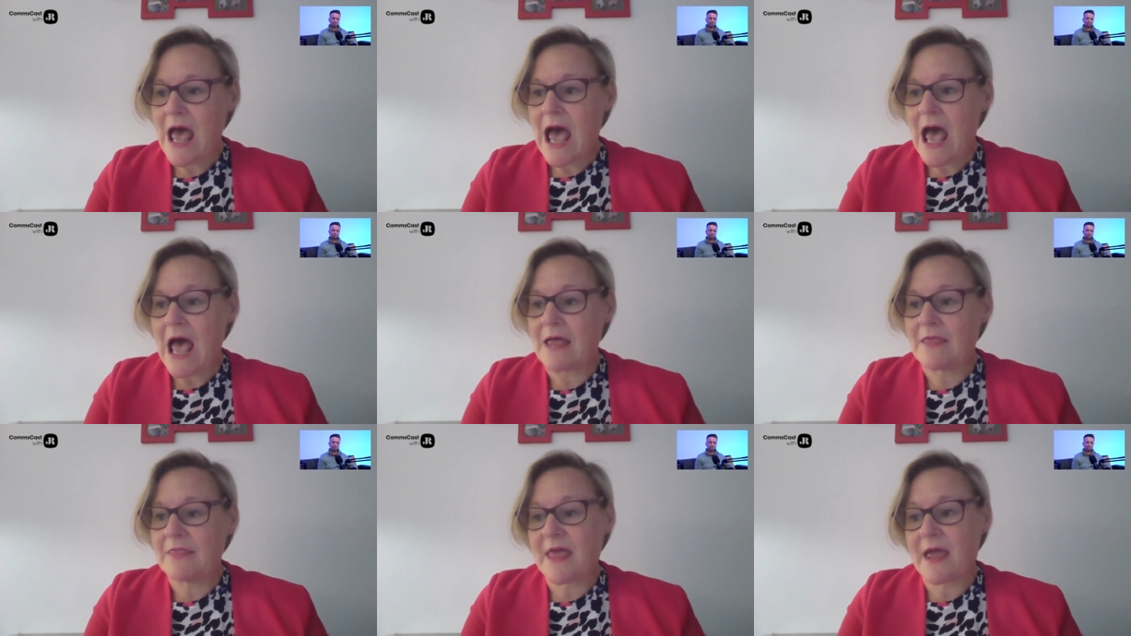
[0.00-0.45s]

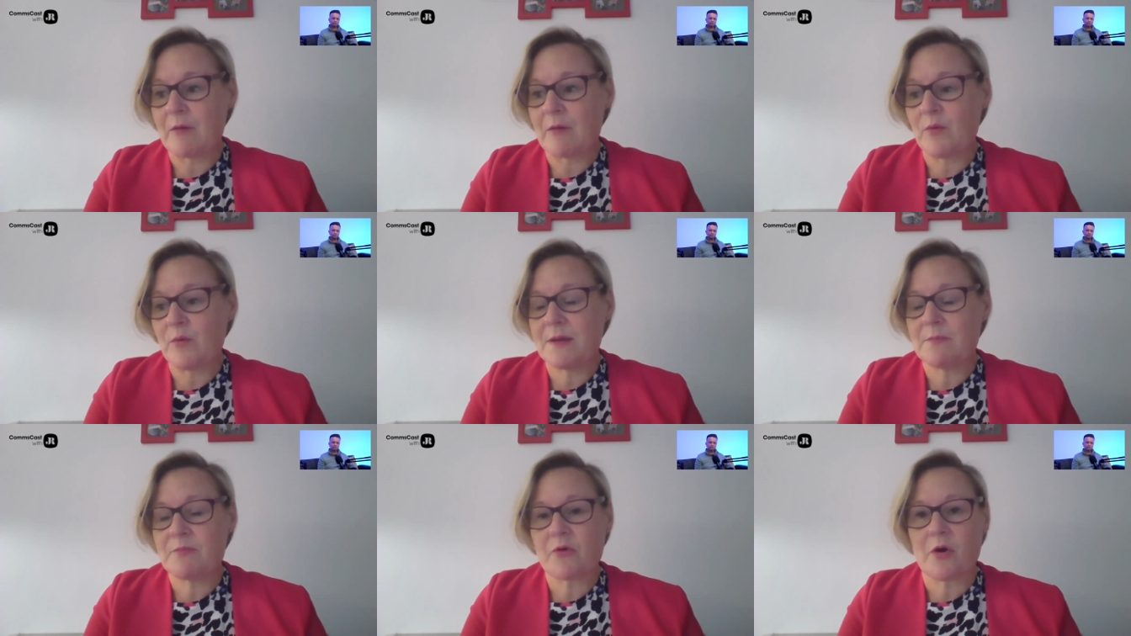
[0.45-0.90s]
and then
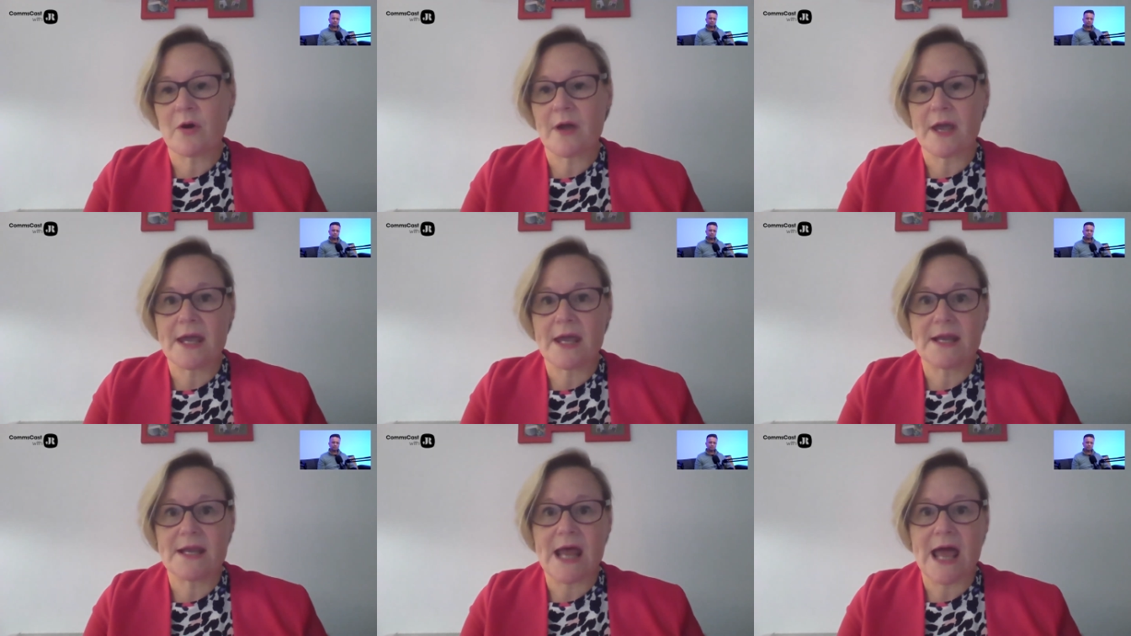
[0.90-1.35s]
we brought
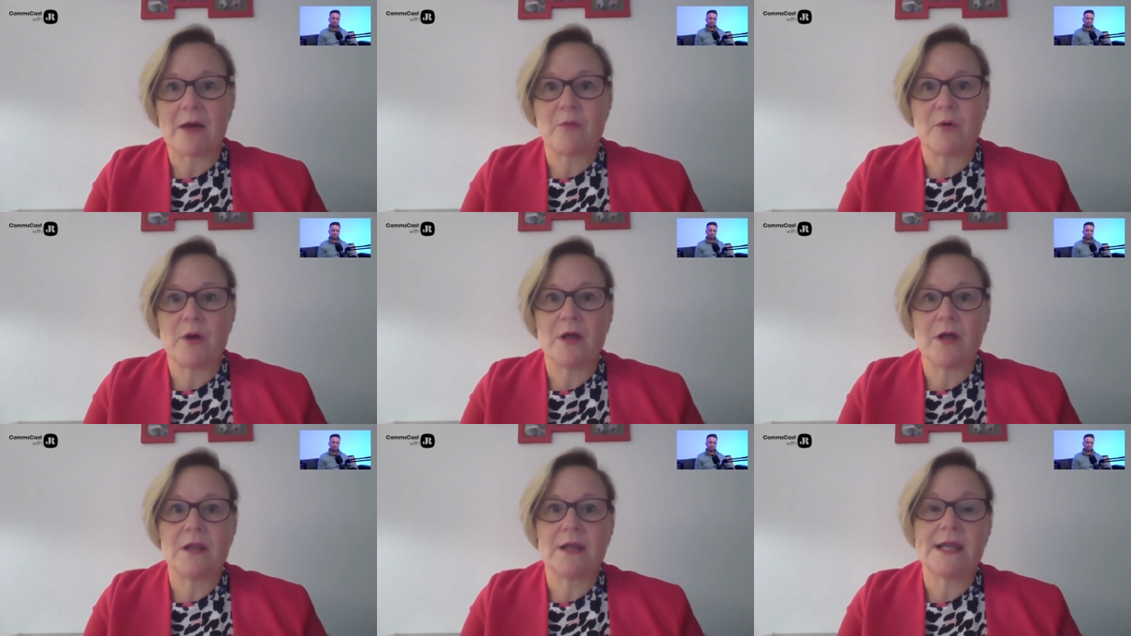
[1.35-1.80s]
in
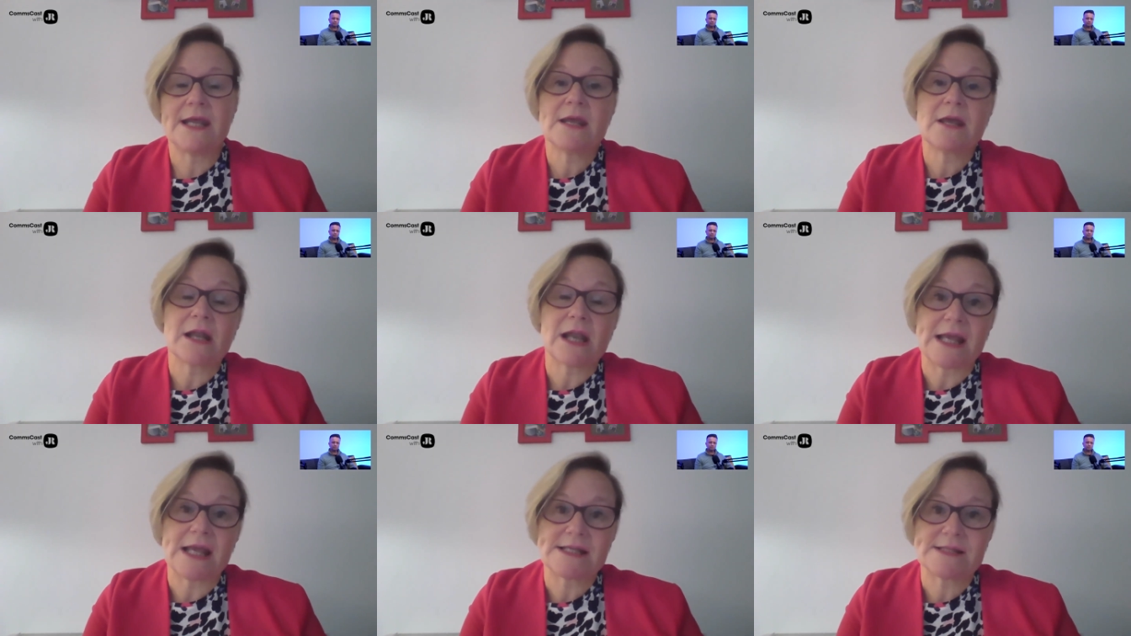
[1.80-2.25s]
our
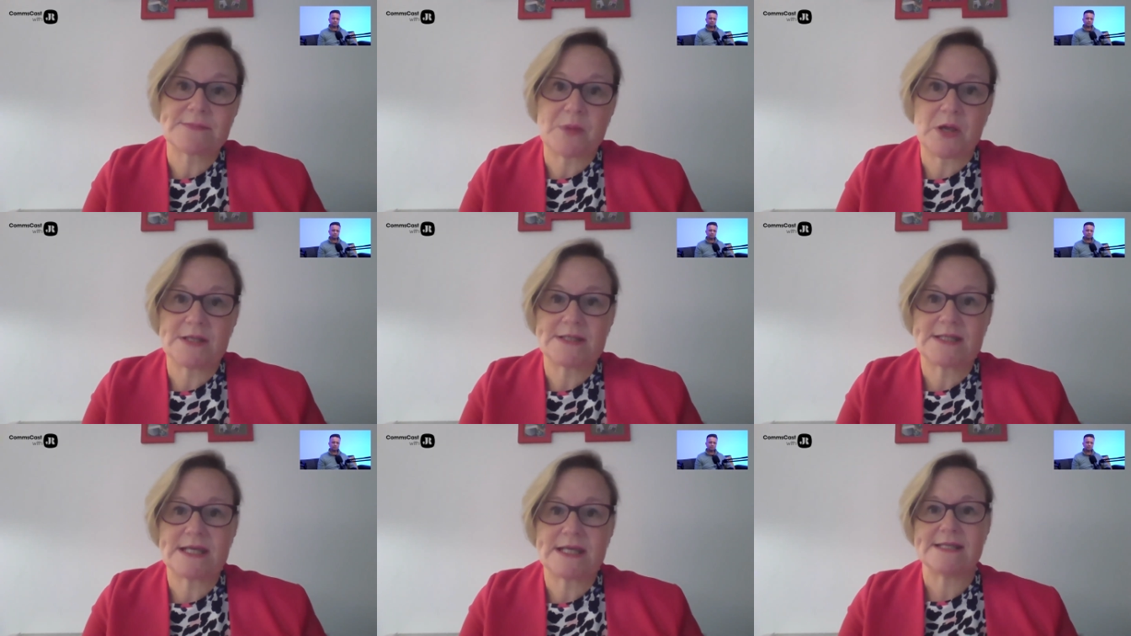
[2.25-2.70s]
legal
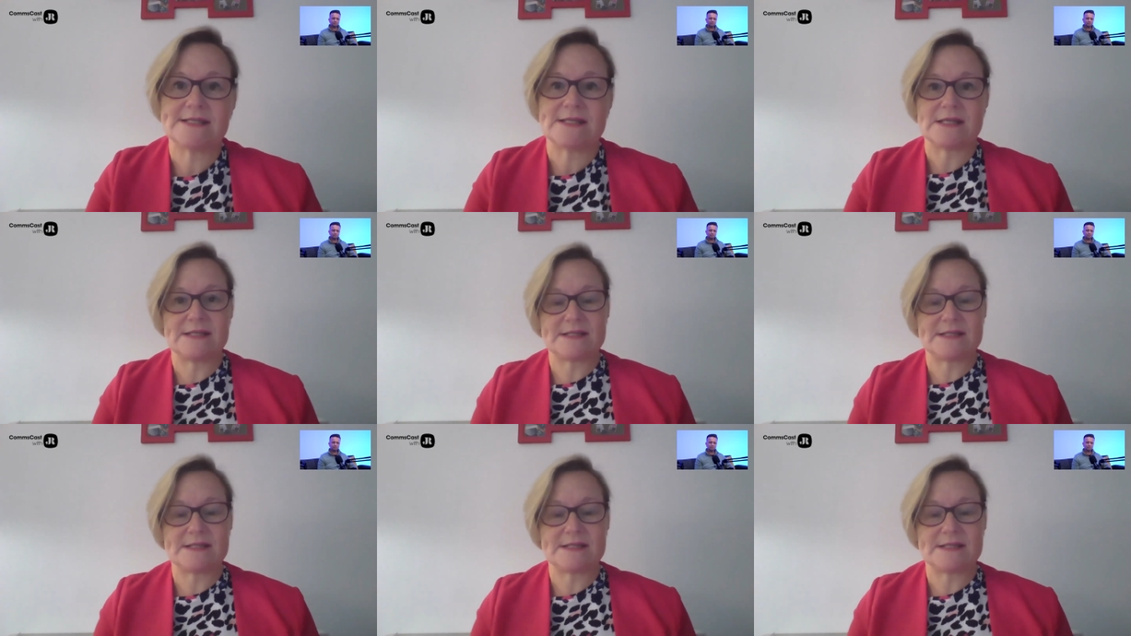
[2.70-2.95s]
expertise,